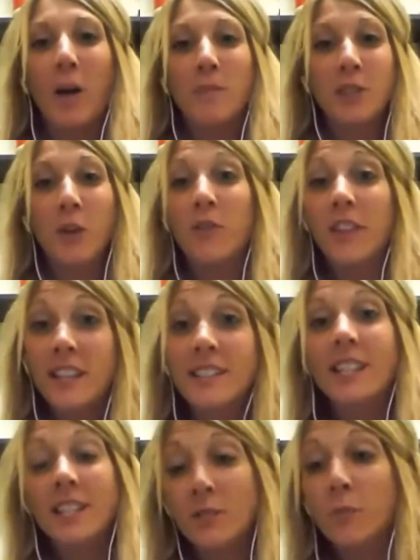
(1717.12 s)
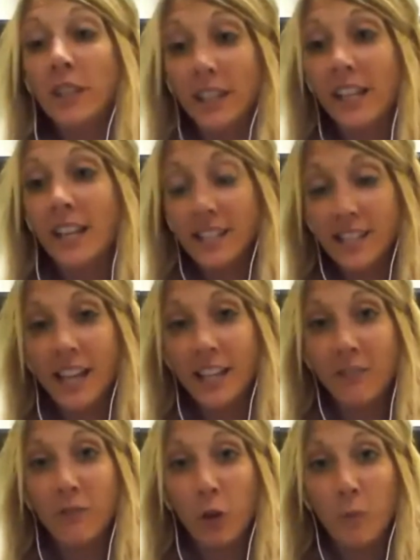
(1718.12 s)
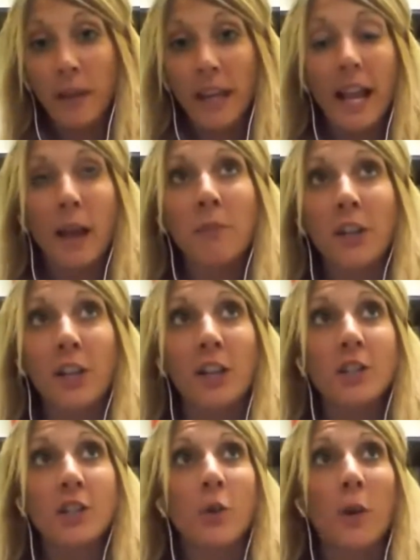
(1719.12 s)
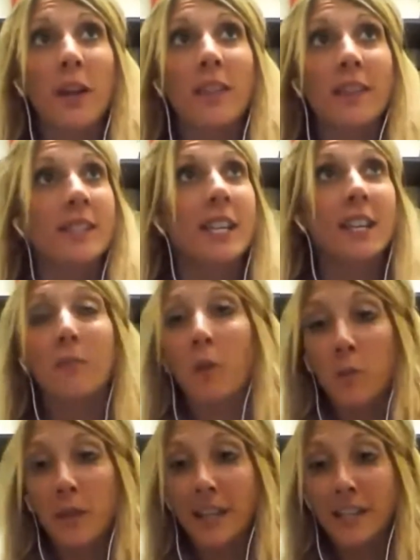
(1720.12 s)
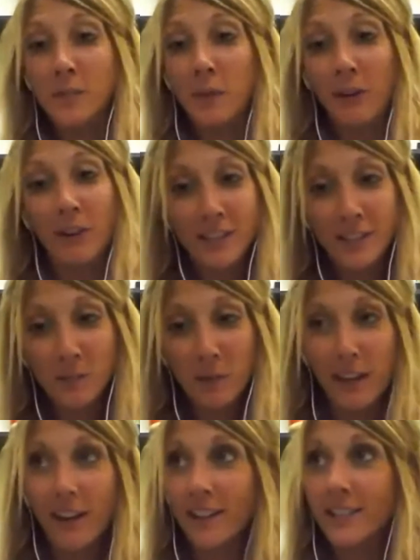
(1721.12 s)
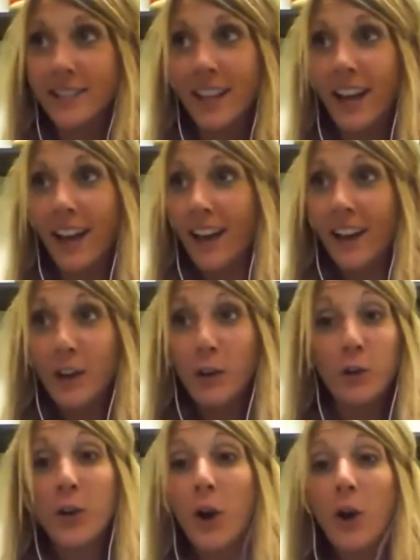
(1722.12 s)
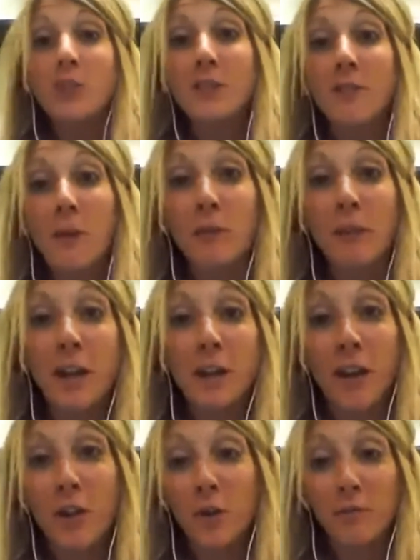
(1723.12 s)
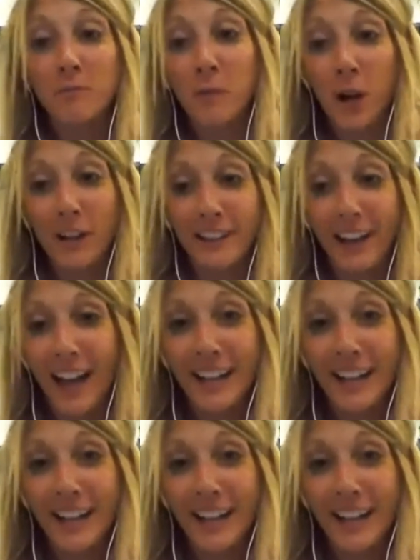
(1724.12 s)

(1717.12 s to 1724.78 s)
So this is really exciting for me, and I'm going to enjoy this in the moment experience, because who knows if I'm going to write another book?